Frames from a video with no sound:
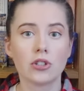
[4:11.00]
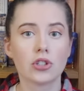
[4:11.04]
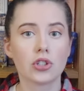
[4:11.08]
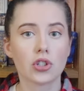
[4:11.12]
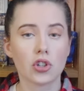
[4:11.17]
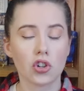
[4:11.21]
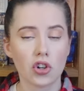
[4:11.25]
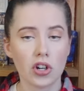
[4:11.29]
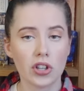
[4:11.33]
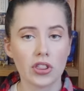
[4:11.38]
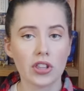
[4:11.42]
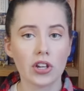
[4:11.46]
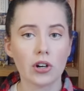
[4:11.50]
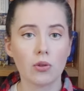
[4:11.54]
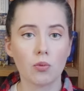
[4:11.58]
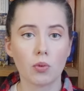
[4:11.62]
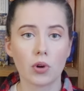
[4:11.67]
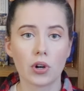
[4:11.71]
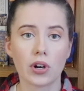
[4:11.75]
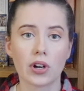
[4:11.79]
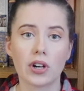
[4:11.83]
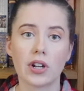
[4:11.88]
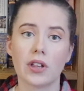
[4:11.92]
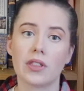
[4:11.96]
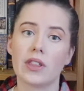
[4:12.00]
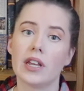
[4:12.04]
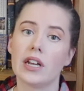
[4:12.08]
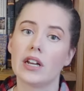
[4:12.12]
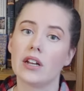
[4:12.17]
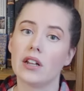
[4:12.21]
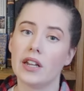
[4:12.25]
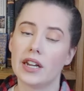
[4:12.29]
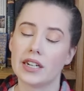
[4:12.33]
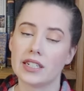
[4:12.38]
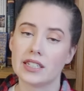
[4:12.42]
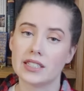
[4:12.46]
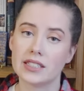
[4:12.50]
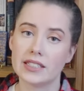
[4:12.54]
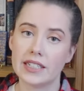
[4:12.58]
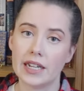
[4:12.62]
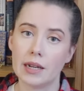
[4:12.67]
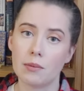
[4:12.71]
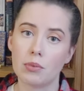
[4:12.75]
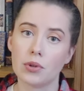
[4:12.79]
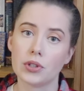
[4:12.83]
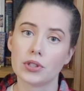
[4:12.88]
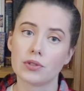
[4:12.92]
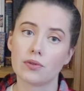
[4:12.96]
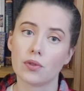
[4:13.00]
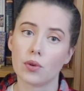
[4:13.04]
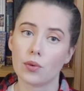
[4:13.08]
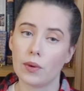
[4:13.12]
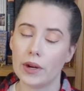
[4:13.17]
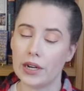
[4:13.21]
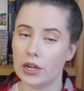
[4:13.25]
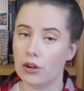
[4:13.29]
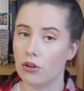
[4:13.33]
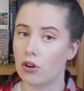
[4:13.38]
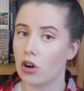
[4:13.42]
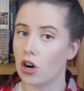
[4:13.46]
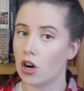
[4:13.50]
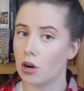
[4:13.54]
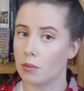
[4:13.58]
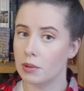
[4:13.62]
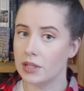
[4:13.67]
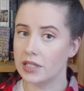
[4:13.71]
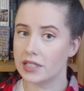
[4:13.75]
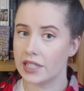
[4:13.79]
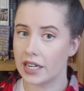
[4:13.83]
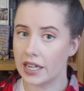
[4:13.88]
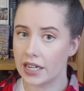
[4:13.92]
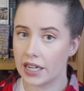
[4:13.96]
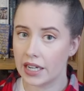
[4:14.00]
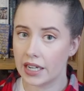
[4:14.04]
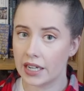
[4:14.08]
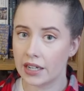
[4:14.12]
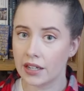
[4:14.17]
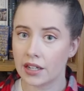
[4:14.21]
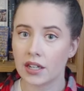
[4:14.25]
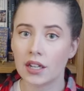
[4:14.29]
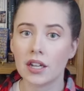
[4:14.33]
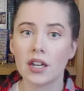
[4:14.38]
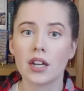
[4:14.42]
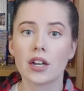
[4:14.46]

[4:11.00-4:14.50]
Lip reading: During their work, they collected samples for radiocarbon dating,